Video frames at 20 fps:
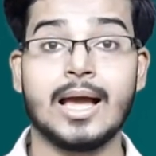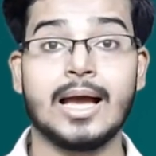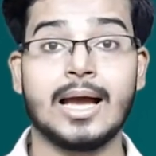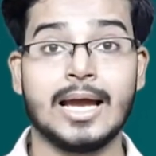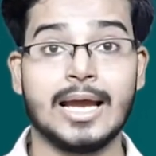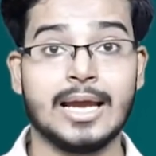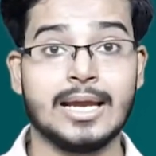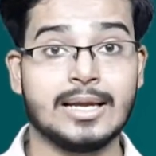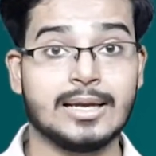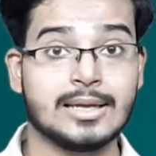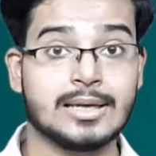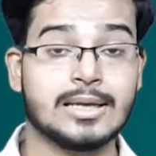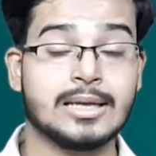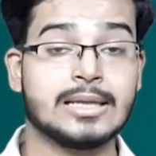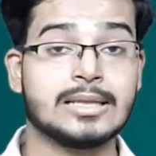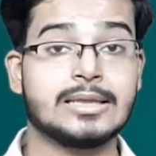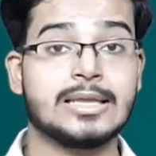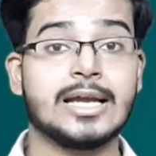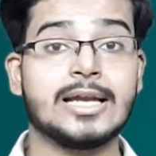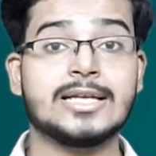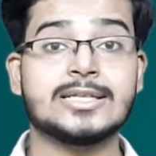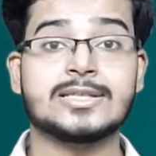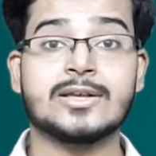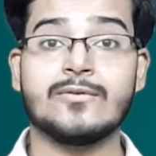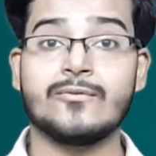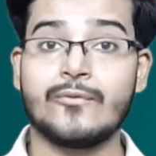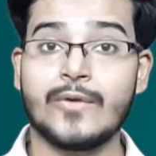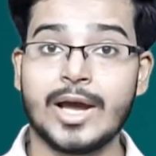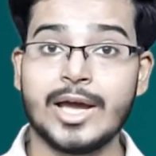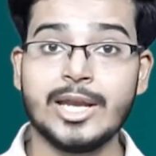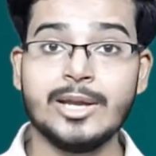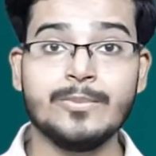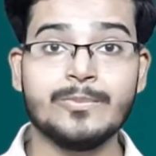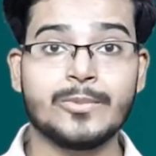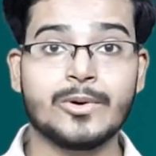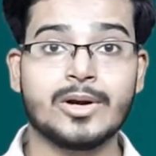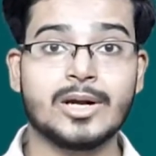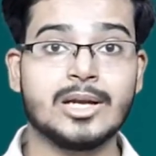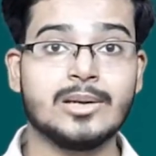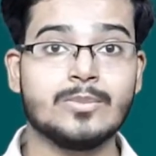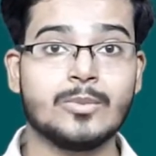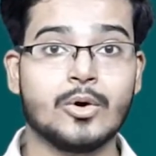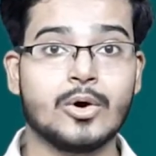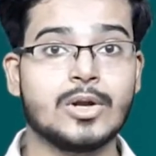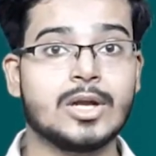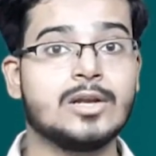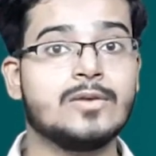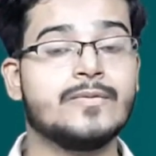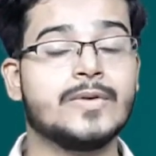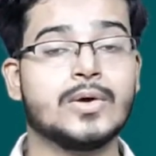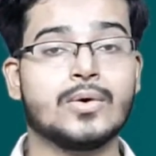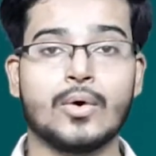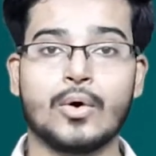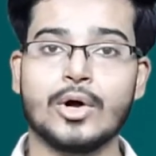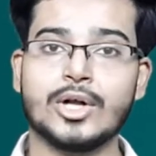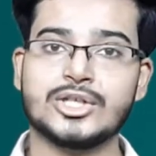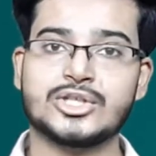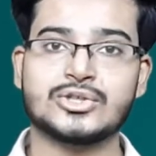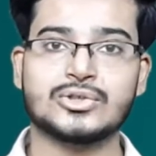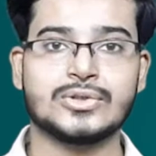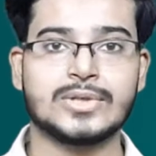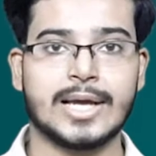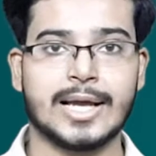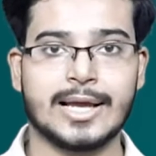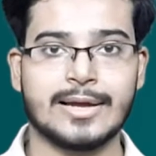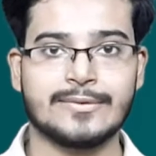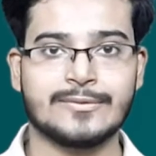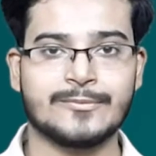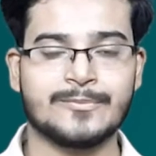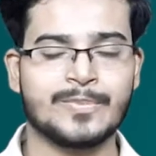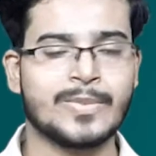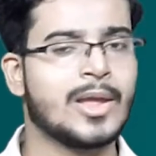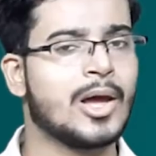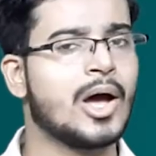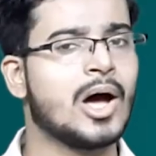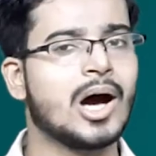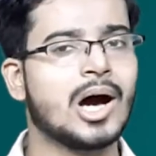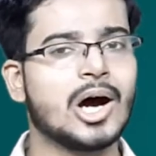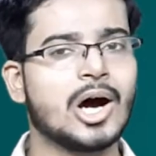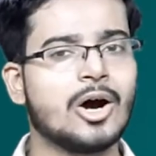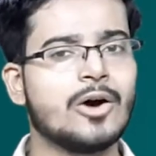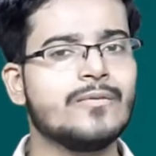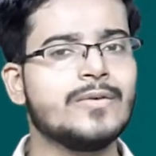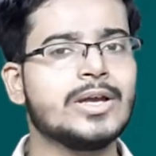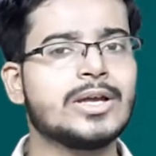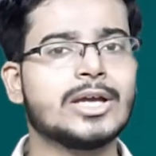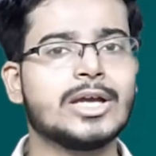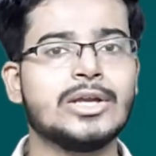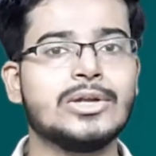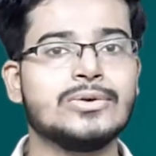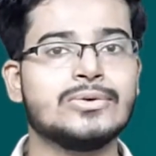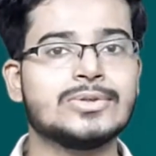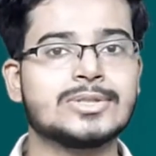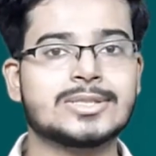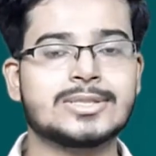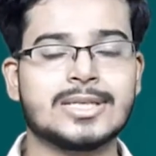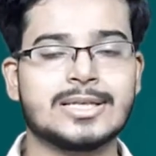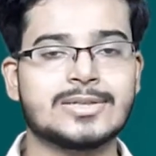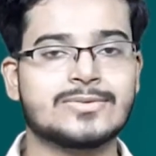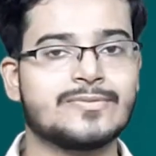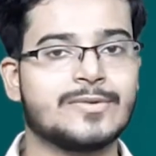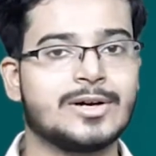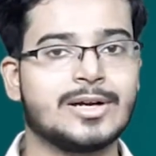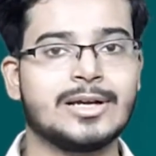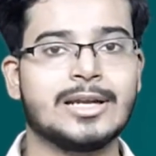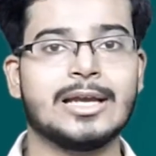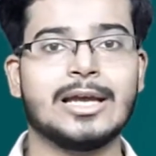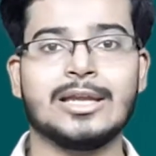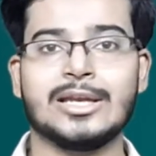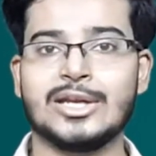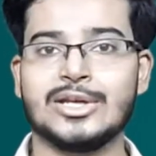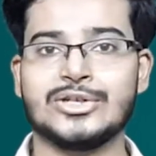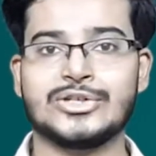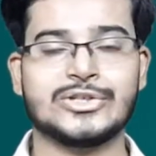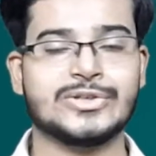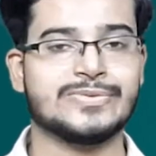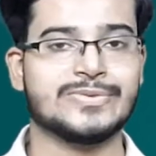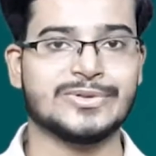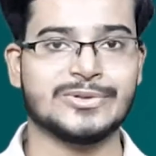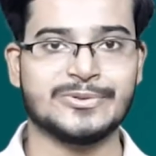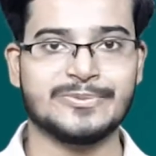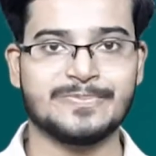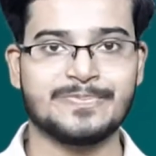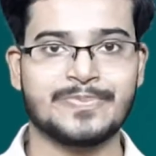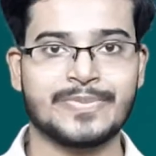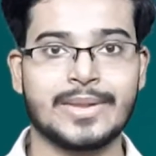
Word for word: And that is a very important moral we all should have. How we can use this word in interview?